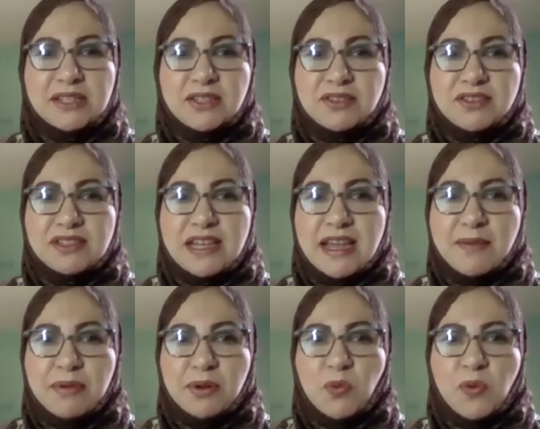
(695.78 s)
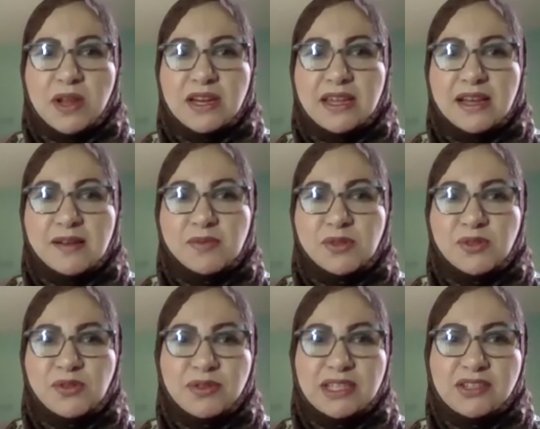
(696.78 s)
to the table when it comes to
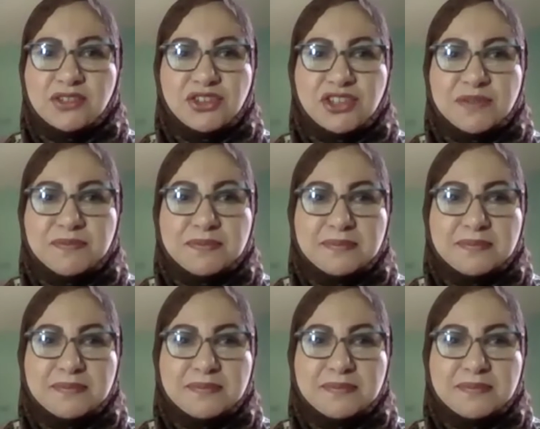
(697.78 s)
leadership?